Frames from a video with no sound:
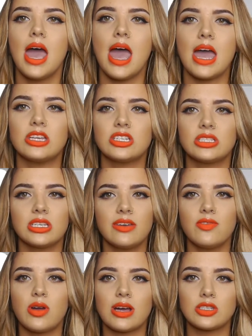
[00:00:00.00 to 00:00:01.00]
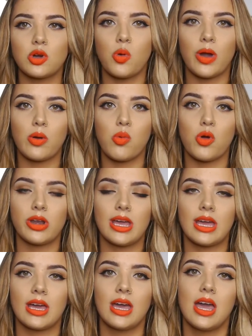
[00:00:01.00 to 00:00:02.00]
And just to give you guys a quick
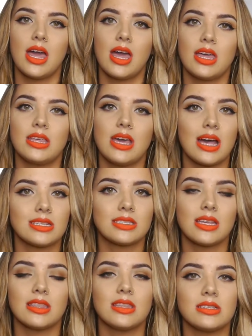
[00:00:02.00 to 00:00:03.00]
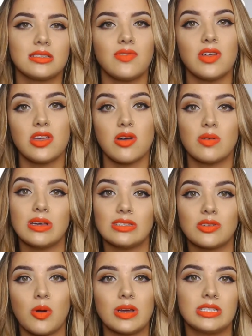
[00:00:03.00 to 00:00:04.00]
warning, yes, this video
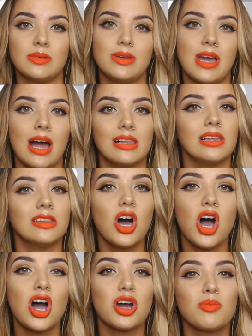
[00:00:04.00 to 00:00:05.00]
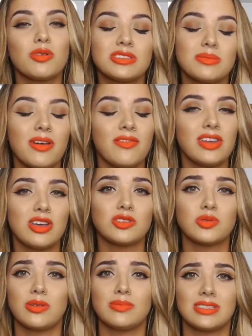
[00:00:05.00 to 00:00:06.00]
is going to be hella long. Most of my
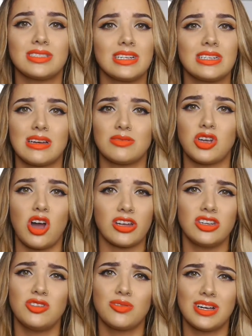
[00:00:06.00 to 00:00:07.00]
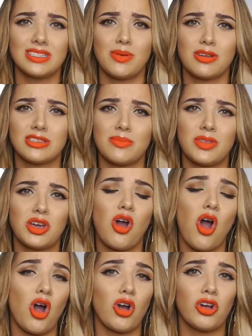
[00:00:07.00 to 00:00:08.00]
videos where I'm just sitting down talking to you guys about something
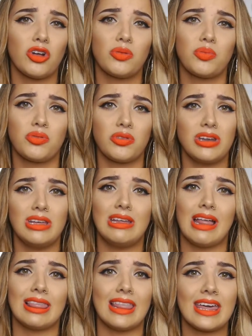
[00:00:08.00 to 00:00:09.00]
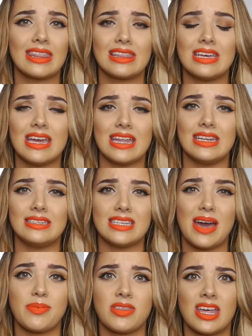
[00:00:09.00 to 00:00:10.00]
are pretty lengthy and
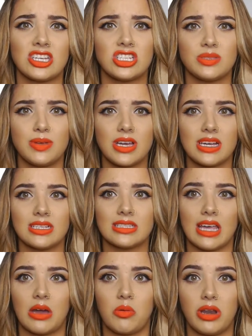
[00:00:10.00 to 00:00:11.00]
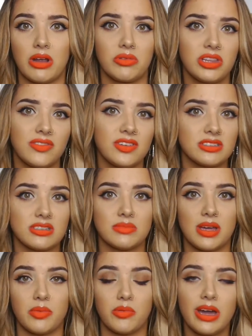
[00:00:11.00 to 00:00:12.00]
in-depth. That's just because like when I really feel some
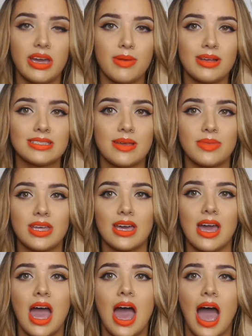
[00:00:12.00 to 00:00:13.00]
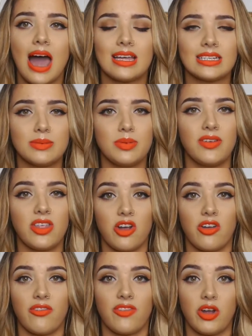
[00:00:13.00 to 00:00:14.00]
type of way about something, I like to be
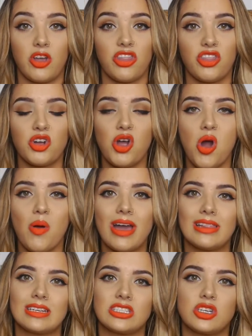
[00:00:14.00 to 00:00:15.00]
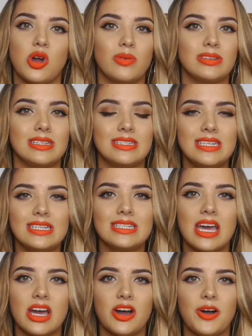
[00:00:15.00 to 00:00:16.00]
there very thorough. I like to go into
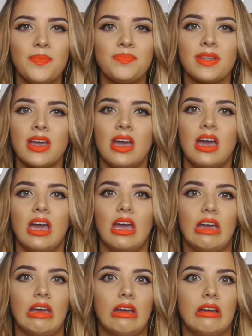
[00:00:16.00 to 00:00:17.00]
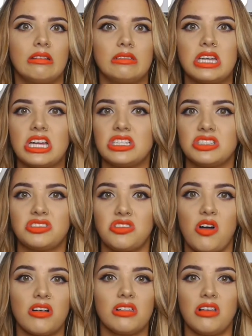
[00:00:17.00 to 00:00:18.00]
detail, and I just
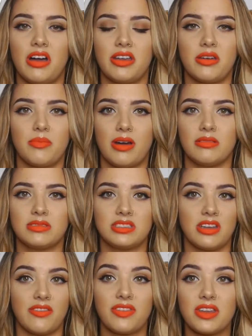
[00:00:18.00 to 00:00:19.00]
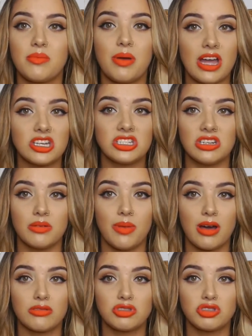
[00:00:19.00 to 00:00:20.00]
talk a lot about stuff that I'm passionate
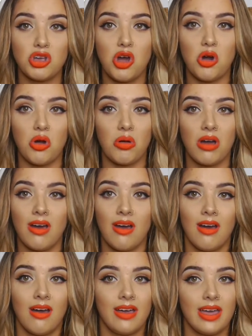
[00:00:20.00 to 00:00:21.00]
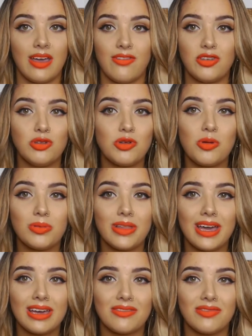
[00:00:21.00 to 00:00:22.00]
about. So if you don't
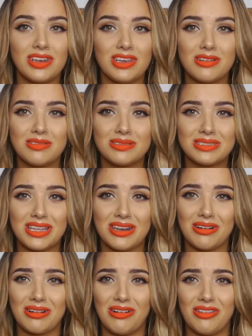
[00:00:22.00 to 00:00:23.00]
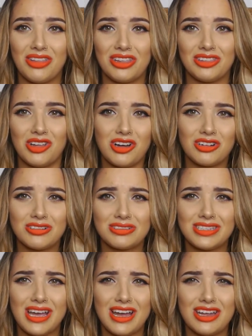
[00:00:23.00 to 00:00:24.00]
like videos that are on the longer
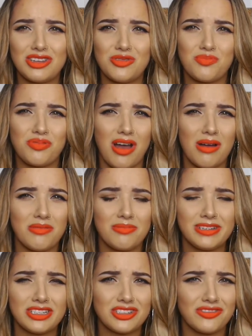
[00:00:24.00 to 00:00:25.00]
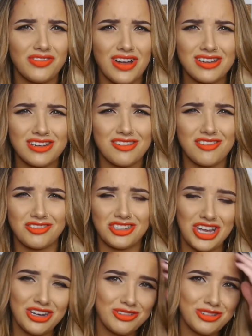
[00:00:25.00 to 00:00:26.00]
side, you probably should find another
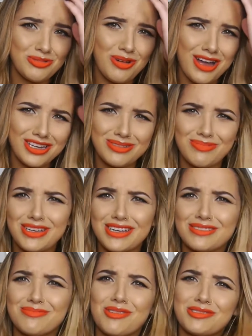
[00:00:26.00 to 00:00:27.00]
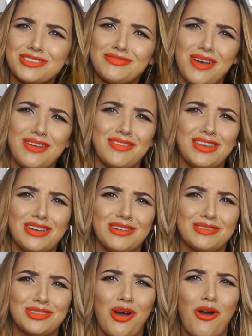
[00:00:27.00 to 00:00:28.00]
channel to watch because most of my
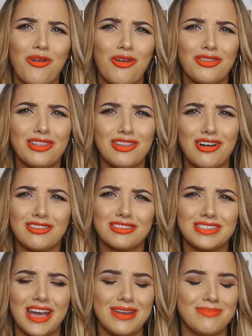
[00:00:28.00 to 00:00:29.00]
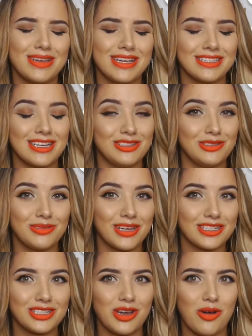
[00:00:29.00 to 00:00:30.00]
videos are on the longer side because I do
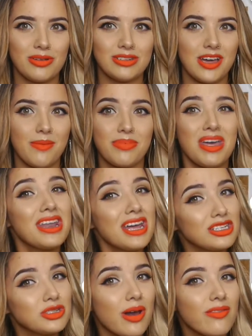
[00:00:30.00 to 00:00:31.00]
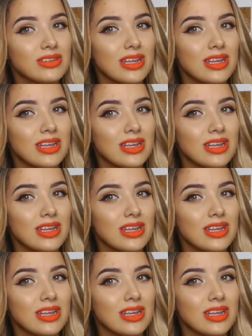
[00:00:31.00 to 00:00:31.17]
like to go in depth and I do have a